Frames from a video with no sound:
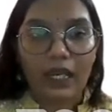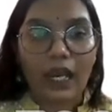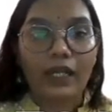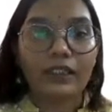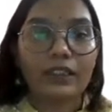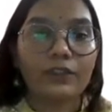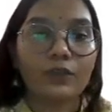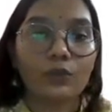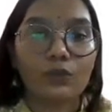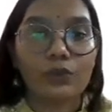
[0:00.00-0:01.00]
And these
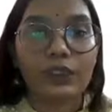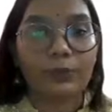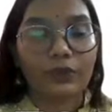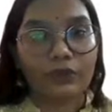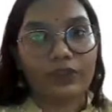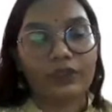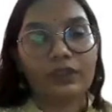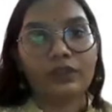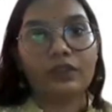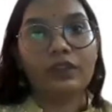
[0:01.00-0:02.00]
rules and
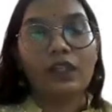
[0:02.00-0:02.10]
provisions